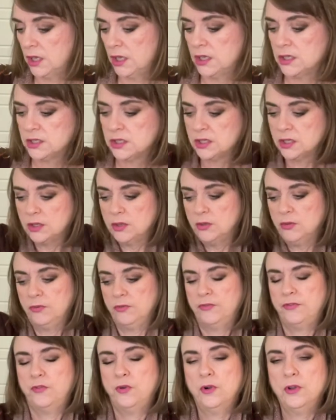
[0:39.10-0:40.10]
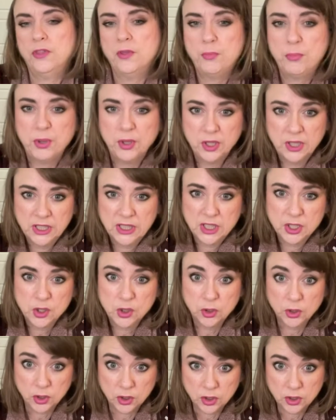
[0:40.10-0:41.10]
So for the
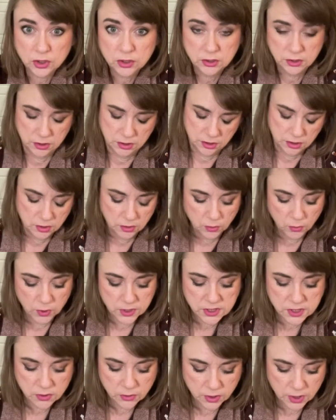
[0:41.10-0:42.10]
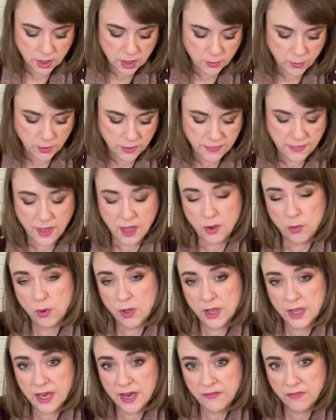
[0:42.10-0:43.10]
political what's going on with that?
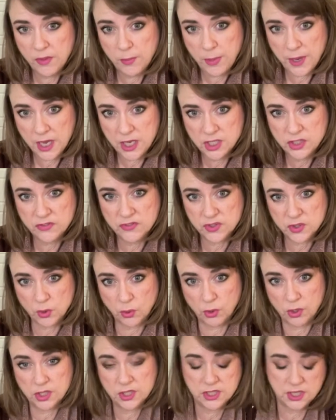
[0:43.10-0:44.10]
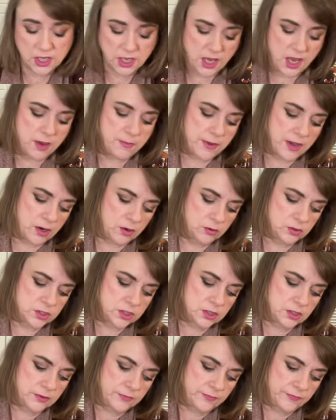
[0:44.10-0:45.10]
Well, I have the Page of Swords that came out.
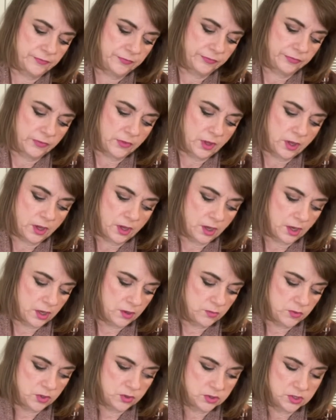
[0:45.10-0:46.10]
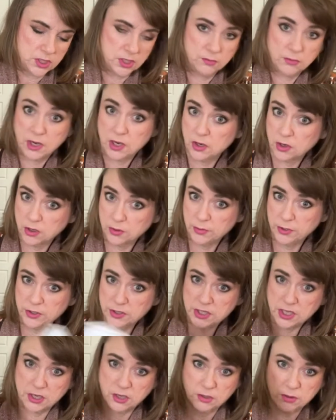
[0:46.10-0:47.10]
I'm using my Herbal
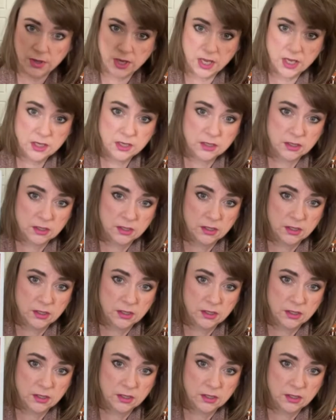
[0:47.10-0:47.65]
Tarot deck.